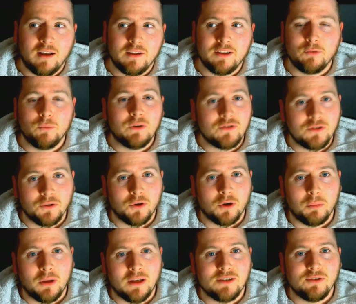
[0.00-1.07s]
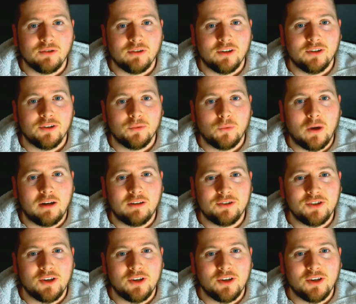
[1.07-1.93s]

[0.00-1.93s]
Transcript: I think we've still got to play Sunderland as well.